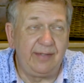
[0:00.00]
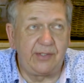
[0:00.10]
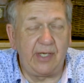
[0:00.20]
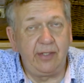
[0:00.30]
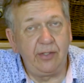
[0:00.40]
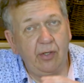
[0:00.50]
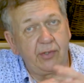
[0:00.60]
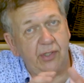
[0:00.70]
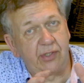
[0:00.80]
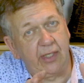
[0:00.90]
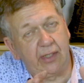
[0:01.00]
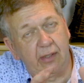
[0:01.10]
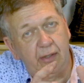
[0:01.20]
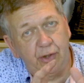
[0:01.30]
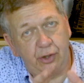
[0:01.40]
They tend not to take
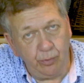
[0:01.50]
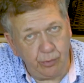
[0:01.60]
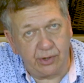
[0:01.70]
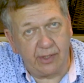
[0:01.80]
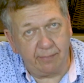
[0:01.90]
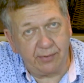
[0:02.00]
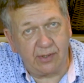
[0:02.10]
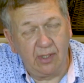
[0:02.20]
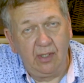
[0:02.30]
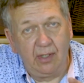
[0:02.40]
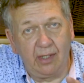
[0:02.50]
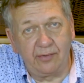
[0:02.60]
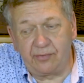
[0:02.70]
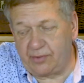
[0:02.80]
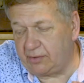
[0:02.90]
huge dips
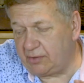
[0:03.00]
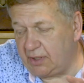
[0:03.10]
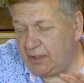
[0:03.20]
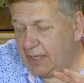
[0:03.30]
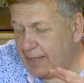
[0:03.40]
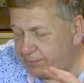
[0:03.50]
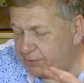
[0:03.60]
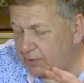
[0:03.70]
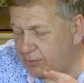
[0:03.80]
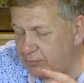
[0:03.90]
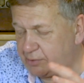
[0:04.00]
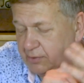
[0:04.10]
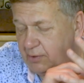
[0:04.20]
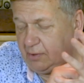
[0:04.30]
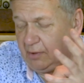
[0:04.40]
other than the
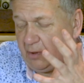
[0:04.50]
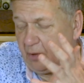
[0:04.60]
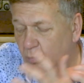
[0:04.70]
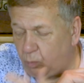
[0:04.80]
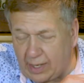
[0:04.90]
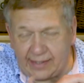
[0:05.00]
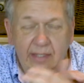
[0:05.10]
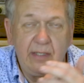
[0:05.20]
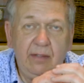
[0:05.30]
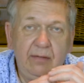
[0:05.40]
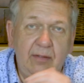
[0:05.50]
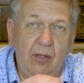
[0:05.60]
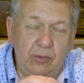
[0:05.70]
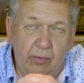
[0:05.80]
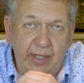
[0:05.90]
absolute wacky
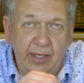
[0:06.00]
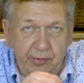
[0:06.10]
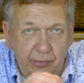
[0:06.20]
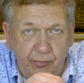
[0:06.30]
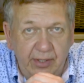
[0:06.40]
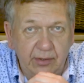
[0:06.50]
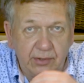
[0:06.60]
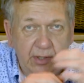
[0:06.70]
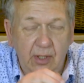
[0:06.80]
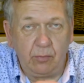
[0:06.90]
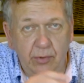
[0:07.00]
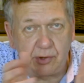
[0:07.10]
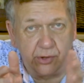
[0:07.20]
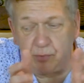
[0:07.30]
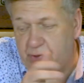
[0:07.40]
Allcock Aerial reels,
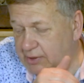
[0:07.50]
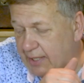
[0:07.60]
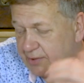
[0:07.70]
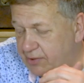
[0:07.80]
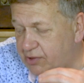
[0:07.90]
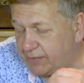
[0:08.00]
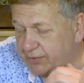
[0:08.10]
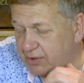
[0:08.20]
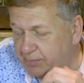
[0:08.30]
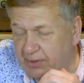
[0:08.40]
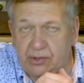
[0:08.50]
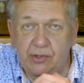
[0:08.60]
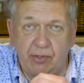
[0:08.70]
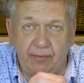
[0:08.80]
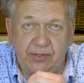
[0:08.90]
which do tend to suffer the peaks and
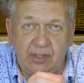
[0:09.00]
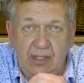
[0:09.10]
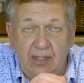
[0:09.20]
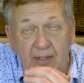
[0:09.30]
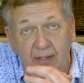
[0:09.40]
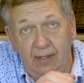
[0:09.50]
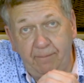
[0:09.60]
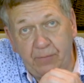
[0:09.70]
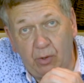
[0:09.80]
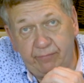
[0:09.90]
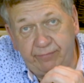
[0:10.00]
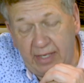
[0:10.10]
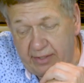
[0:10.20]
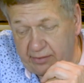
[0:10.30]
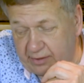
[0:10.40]
troughs of
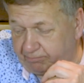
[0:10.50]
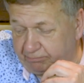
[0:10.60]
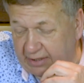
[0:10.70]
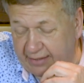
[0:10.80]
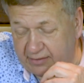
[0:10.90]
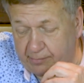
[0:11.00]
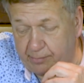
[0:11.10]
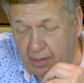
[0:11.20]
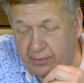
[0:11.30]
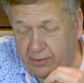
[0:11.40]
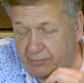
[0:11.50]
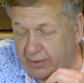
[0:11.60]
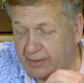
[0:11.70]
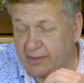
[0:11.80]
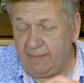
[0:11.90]
any other collectible market really.